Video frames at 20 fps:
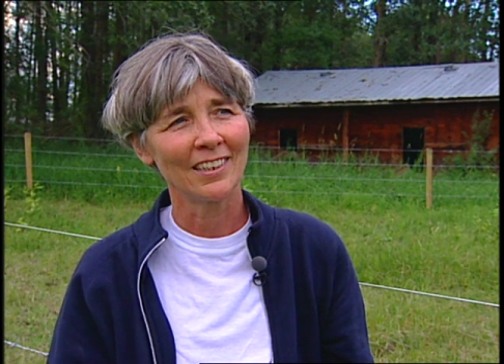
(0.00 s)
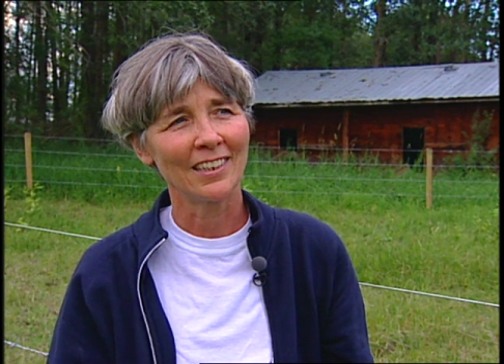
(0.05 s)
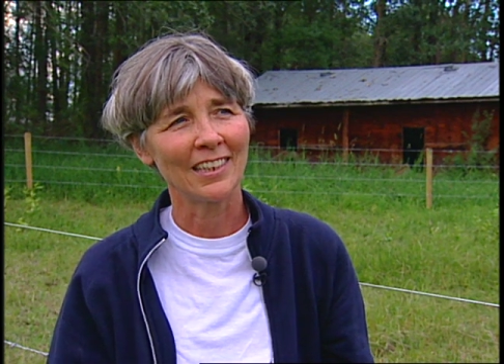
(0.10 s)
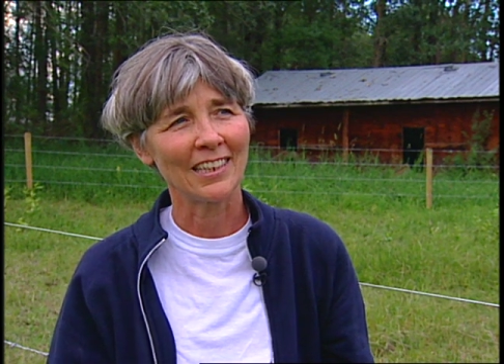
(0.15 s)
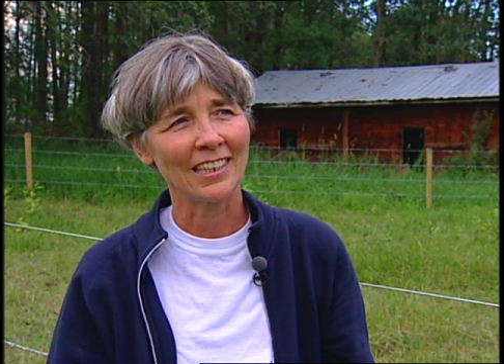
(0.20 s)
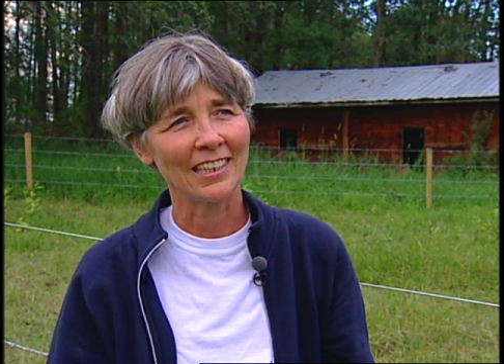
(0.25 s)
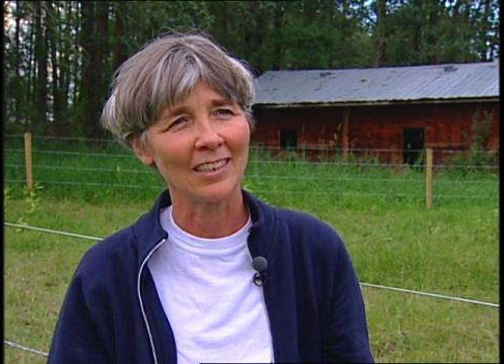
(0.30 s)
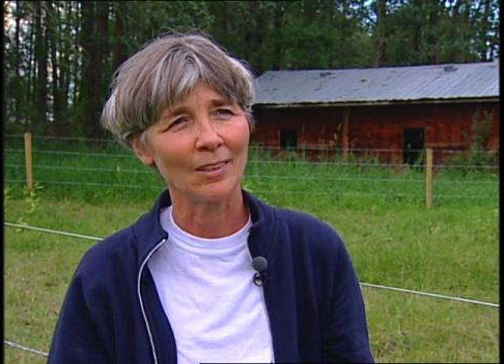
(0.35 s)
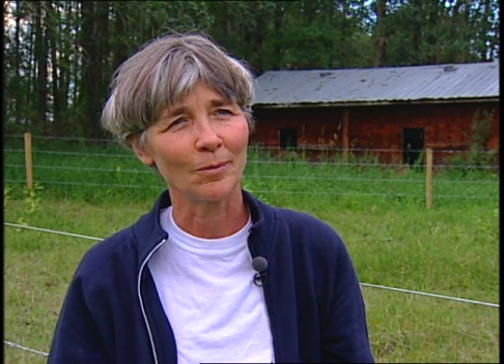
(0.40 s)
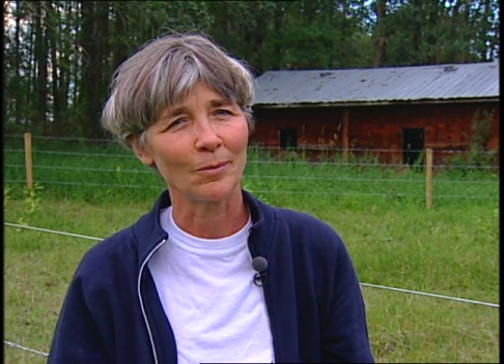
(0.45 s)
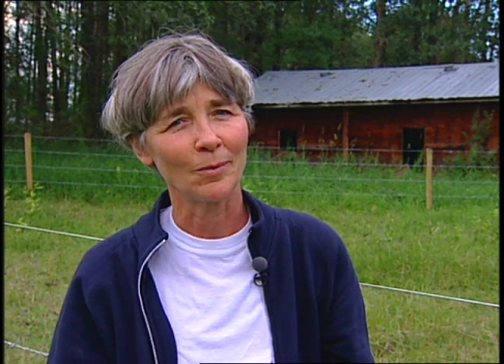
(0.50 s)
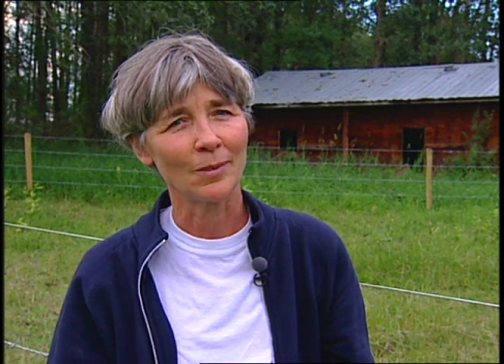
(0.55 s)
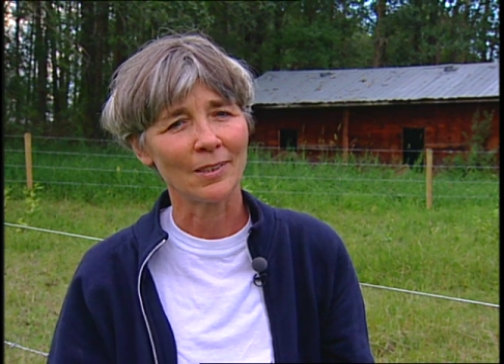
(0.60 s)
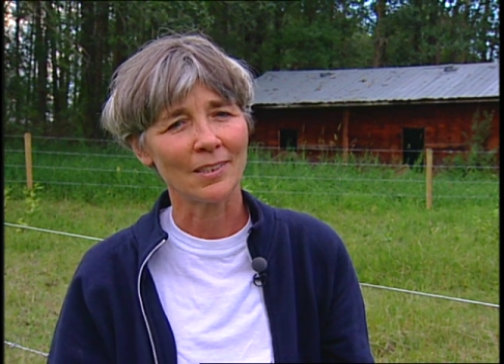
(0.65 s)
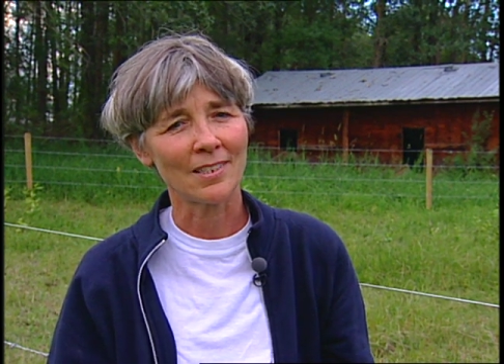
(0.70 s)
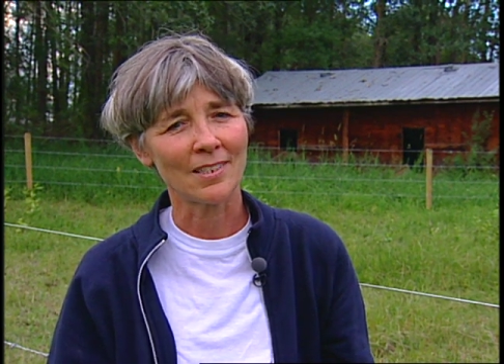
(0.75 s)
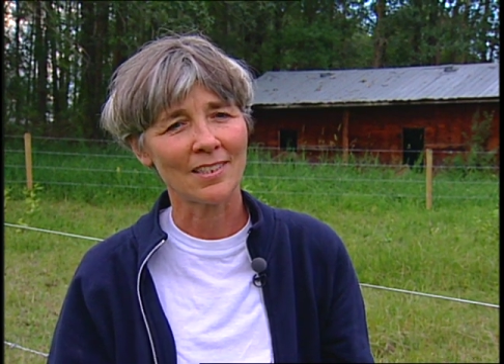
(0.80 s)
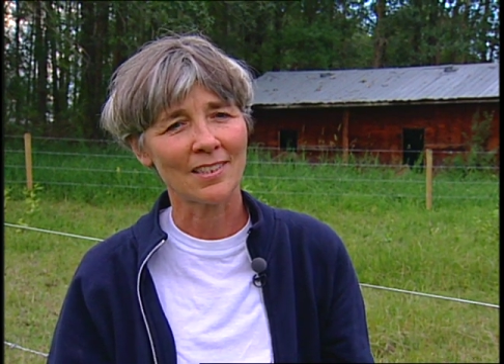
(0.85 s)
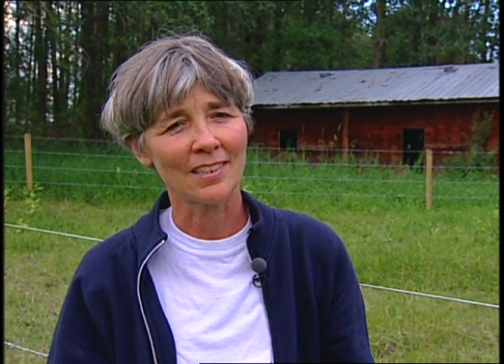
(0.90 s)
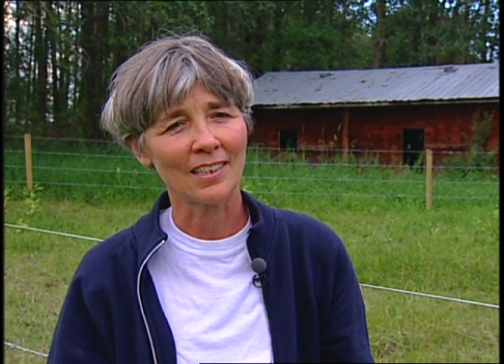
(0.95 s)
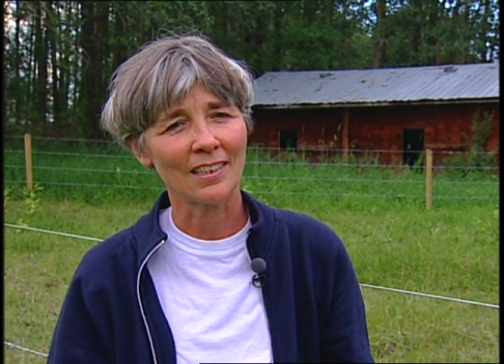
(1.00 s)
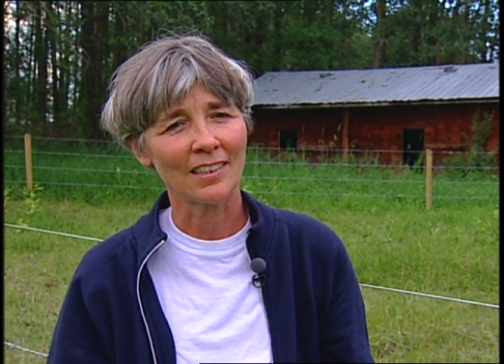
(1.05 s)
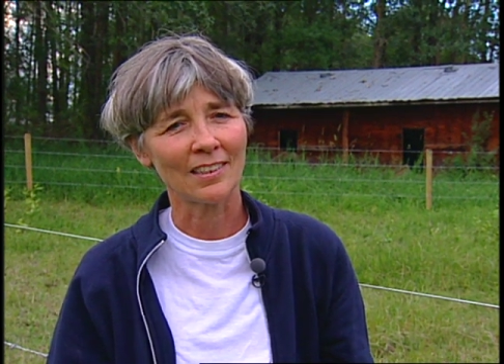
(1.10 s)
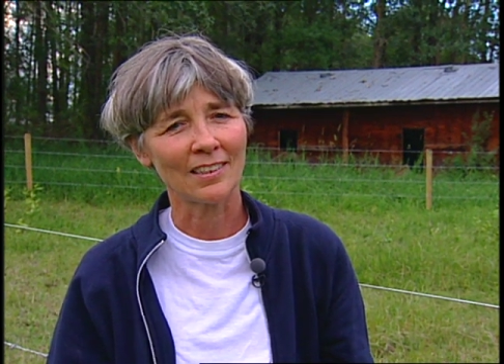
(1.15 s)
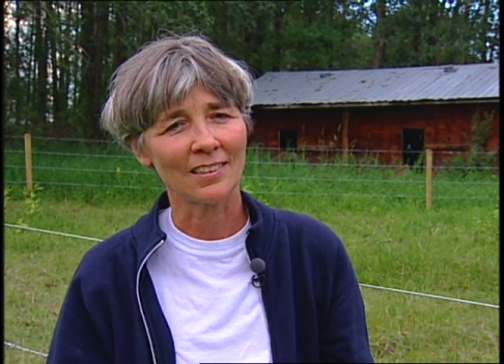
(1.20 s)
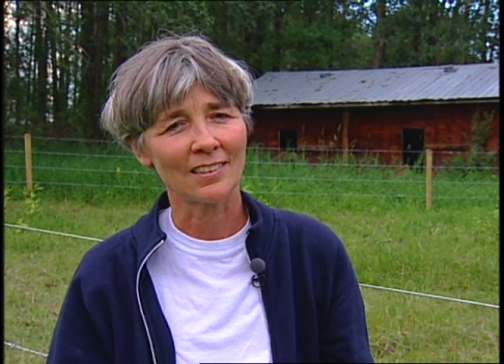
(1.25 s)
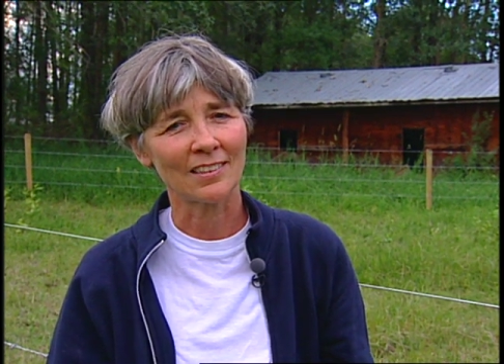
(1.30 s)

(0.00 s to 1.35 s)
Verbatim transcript: that it was uh,